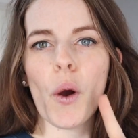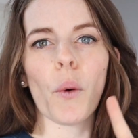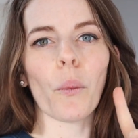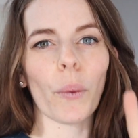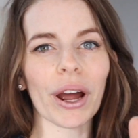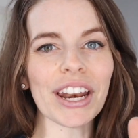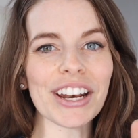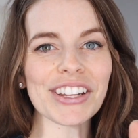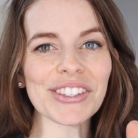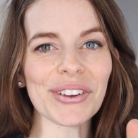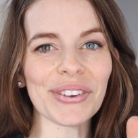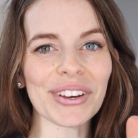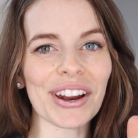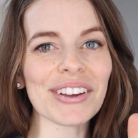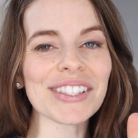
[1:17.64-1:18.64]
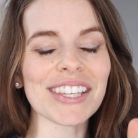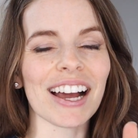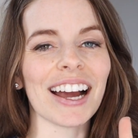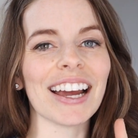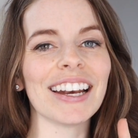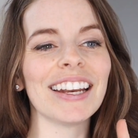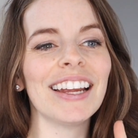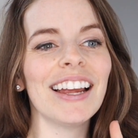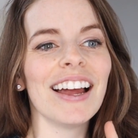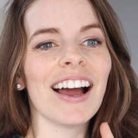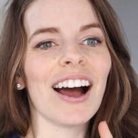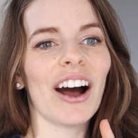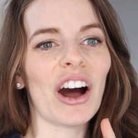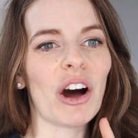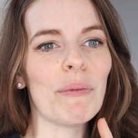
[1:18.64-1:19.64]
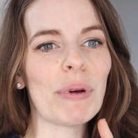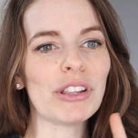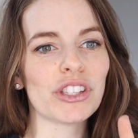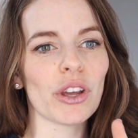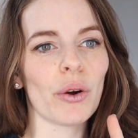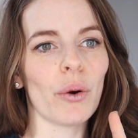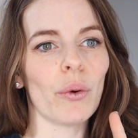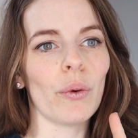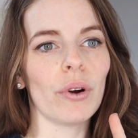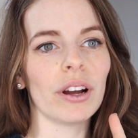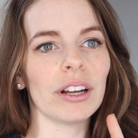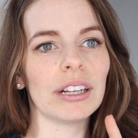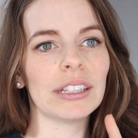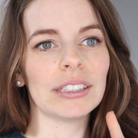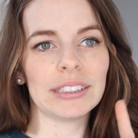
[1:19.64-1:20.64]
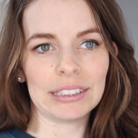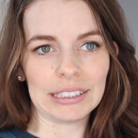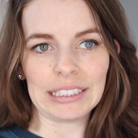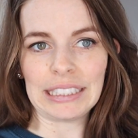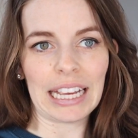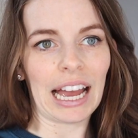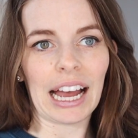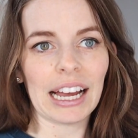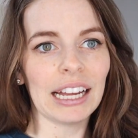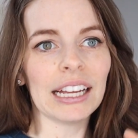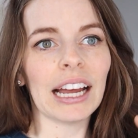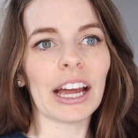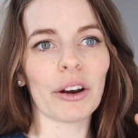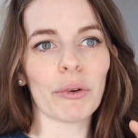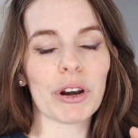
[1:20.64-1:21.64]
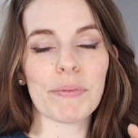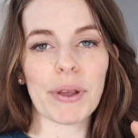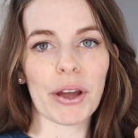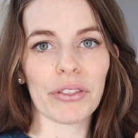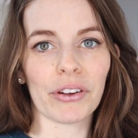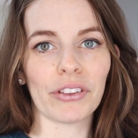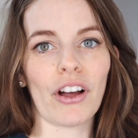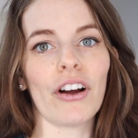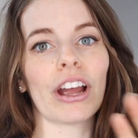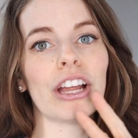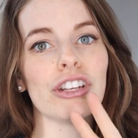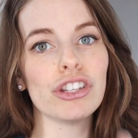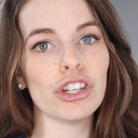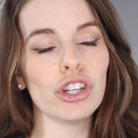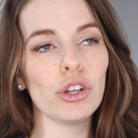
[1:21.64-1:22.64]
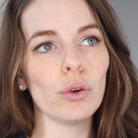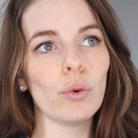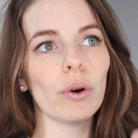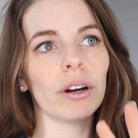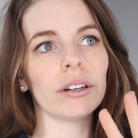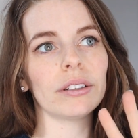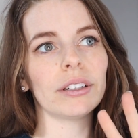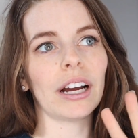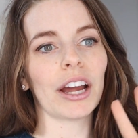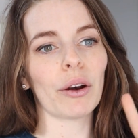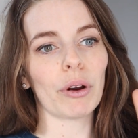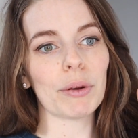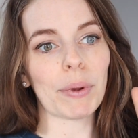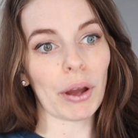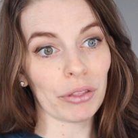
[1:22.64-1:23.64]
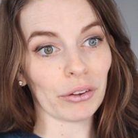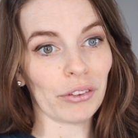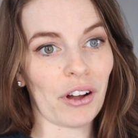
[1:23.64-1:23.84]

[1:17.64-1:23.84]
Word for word: One, it is cold outside. Um, and so yeah, I don't want to be out there long. And two, I don't want to be out there